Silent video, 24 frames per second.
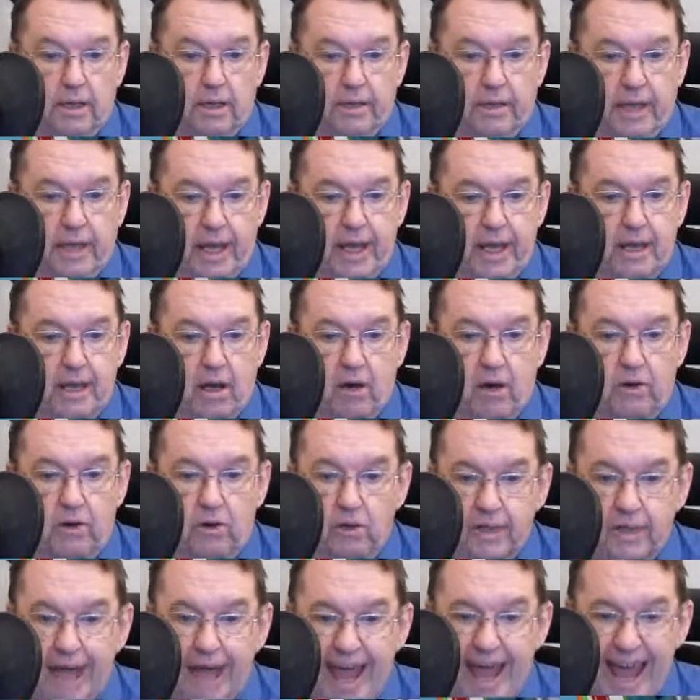They are
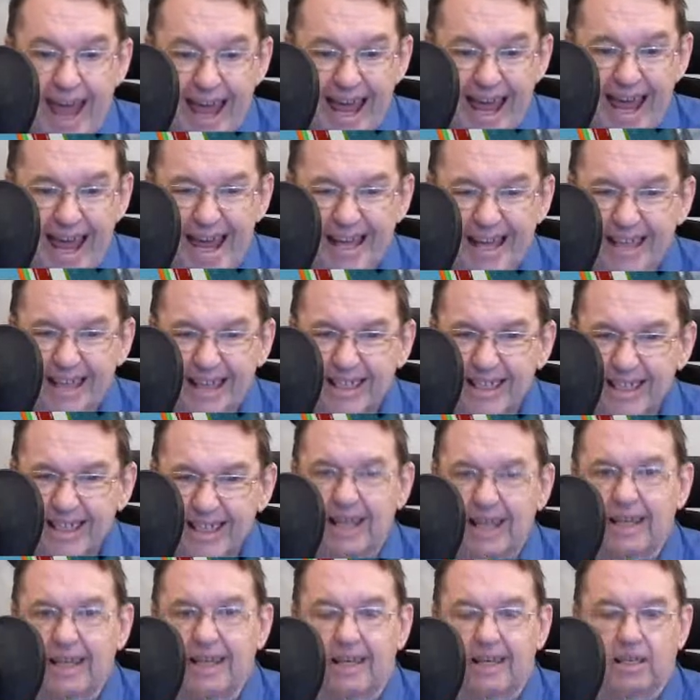not
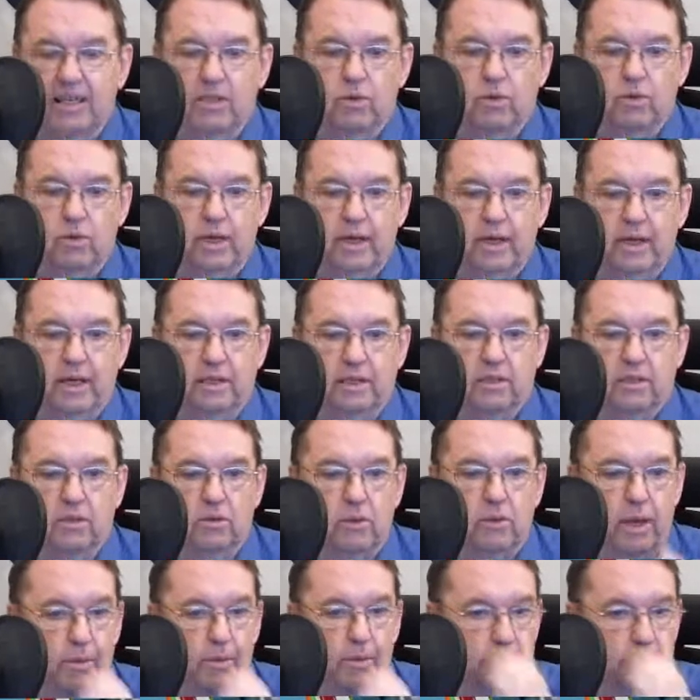exactly as quick as
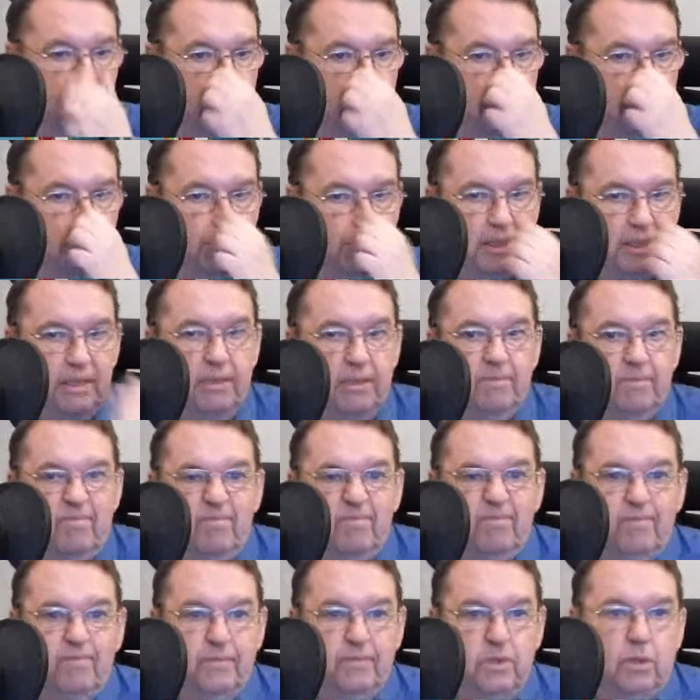two Amtraks, but
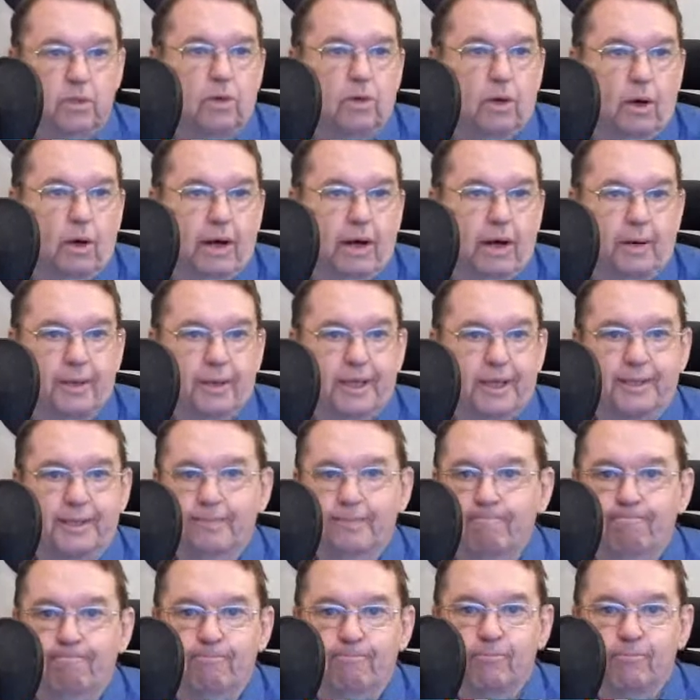you know how it is.